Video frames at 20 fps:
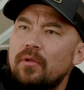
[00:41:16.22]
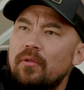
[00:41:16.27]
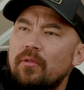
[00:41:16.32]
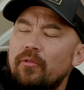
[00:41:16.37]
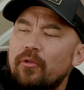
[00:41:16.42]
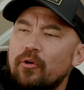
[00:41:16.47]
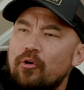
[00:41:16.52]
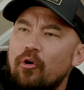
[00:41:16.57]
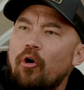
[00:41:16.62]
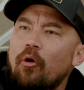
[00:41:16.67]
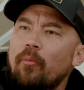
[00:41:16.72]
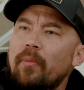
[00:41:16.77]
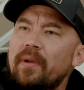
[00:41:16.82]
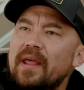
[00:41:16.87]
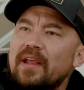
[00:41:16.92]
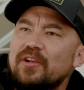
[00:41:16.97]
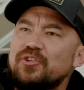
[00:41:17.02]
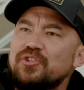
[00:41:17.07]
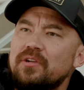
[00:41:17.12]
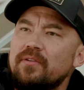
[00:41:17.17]
the
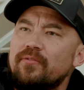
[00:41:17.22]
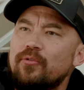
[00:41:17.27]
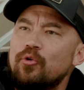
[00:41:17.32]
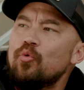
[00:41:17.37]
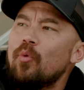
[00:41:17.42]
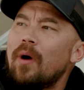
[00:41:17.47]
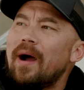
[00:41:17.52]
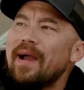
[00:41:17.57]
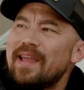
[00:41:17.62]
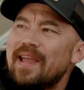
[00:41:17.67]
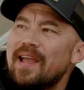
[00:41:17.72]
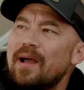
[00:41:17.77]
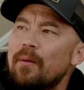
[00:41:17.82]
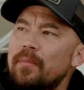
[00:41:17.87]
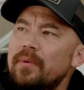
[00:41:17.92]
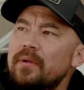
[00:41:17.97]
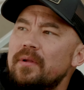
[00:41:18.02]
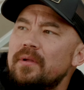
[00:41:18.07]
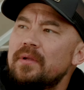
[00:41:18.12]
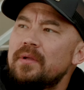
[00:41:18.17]
culmination of who I
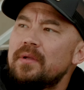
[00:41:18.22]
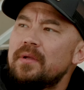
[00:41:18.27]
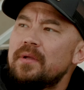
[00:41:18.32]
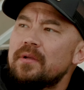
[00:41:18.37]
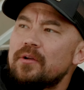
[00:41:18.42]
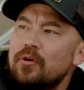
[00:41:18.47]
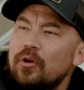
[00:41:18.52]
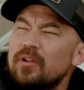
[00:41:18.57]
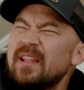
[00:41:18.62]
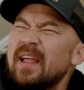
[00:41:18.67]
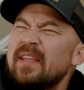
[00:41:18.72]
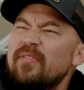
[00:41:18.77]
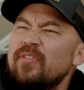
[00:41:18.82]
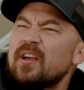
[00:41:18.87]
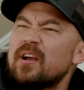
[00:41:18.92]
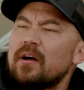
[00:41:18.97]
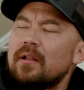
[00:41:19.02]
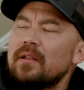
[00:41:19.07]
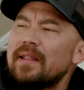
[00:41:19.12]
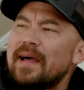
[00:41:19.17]
am,
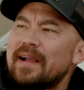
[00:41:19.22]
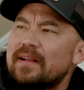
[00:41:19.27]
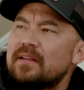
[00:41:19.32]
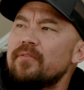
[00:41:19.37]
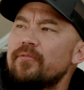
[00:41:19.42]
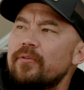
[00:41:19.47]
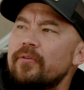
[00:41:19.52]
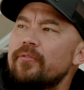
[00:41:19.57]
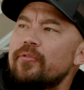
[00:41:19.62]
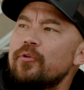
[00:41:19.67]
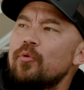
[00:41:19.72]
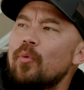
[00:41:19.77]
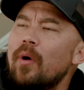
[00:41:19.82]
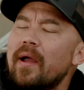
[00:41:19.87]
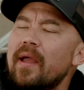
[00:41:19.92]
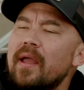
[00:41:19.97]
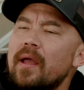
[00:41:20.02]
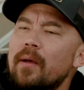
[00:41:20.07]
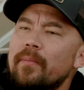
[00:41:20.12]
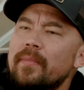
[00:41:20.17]
the collective of who
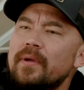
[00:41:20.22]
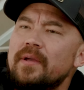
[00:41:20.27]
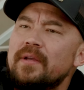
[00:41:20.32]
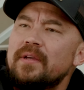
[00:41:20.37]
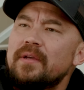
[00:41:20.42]
I am.